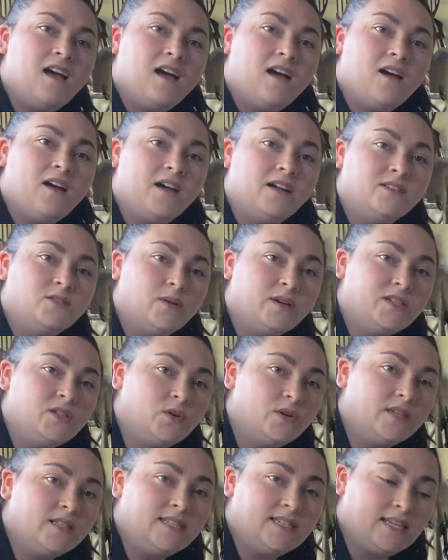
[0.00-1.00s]
Alright, so as
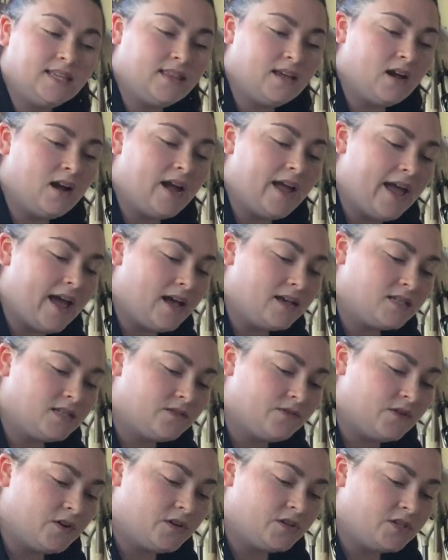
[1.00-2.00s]
you can see there, I
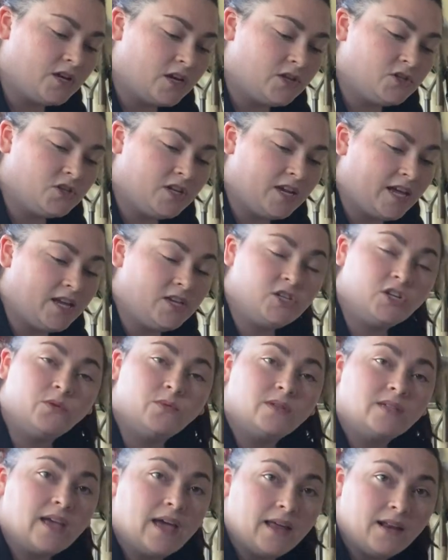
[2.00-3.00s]
asked for a touch and AJ
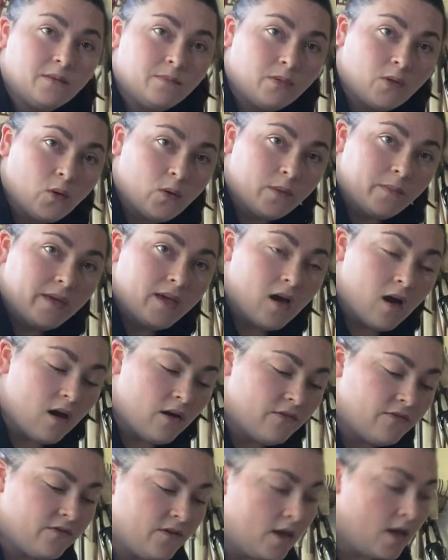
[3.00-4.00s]
was kind of blowing me
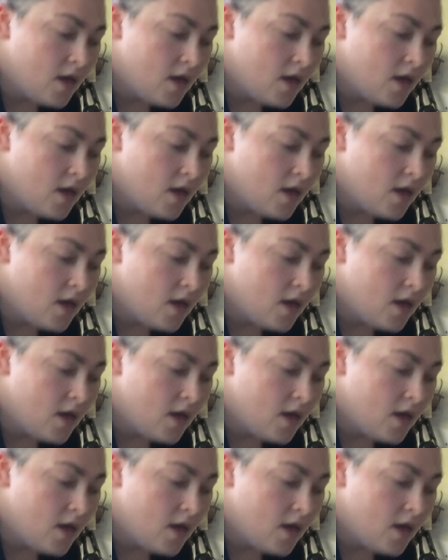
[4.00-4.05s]
off.